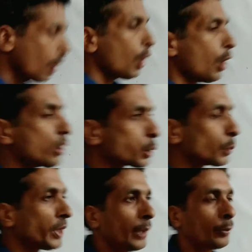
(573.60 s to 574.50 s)
also we
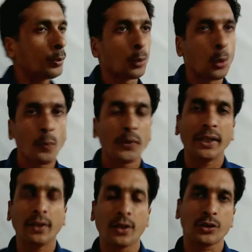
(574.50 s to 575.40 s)
have to prove a
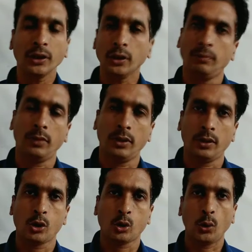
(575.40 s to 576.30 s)
rational number.
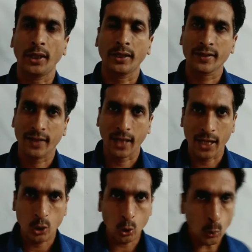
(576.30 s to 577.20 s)
So let us
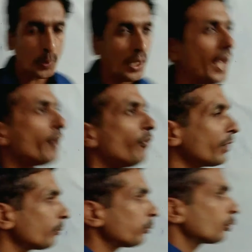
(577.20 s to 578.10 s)
assume 1
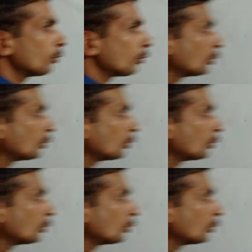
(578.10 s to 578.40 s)
upon root